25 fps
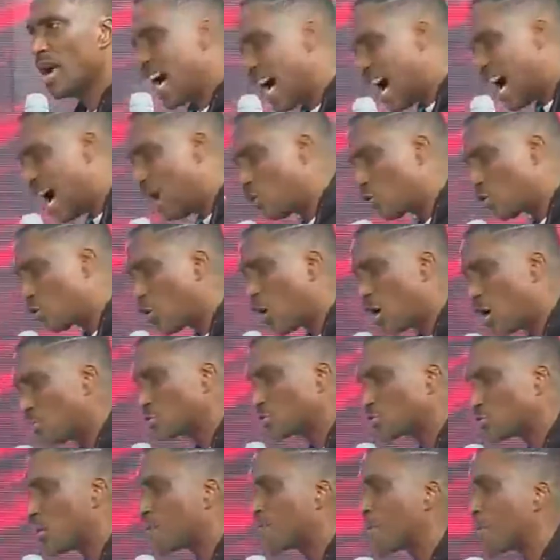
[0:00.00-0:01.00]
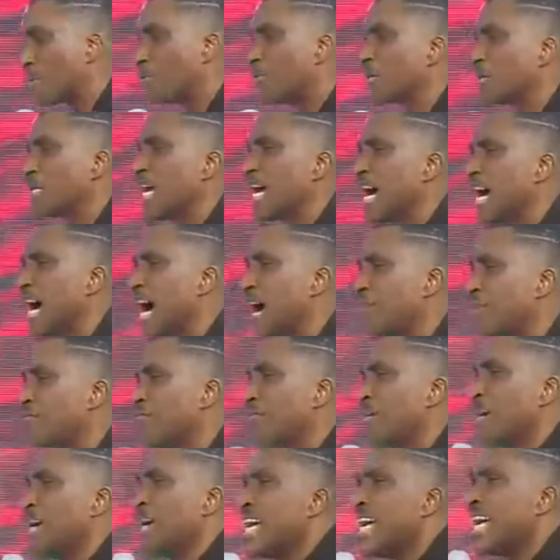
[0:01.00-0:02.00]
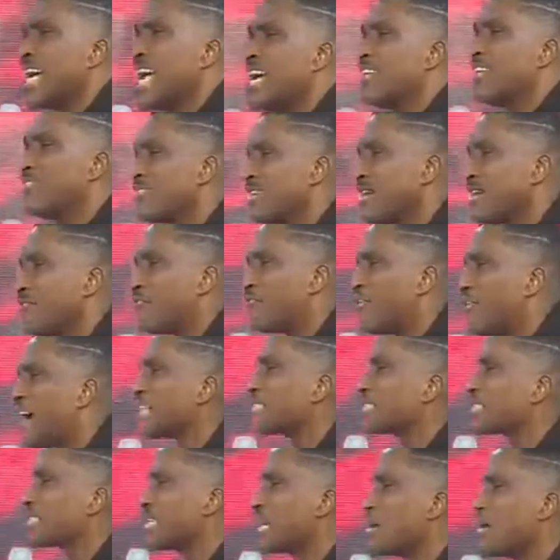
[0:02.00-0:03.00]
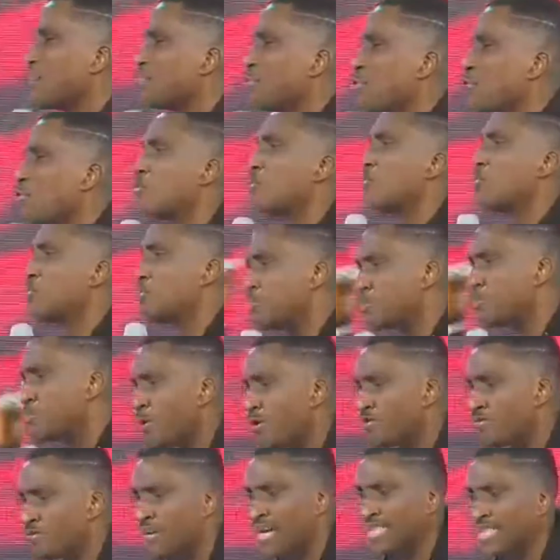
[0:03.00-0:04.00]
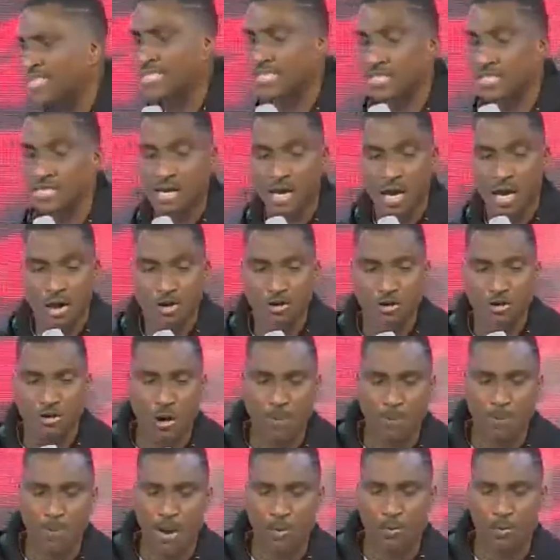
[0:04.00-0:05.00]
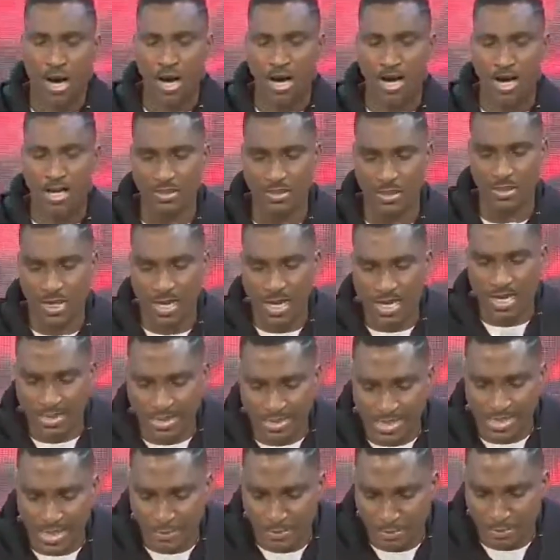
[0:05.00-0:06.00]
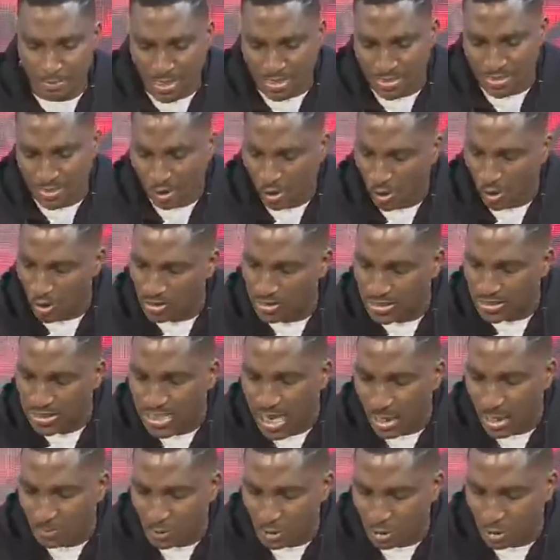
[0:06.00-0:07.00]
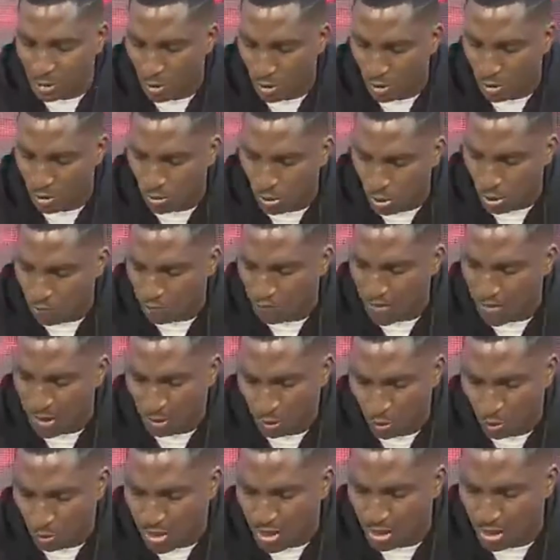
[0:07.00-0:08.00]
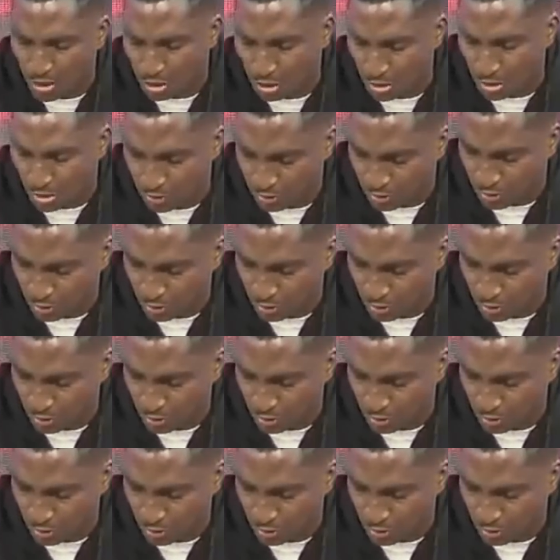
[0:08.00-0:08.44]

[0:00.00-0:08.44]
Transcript: How come some people, they have irreversible poverty? Number one, the misconception of education.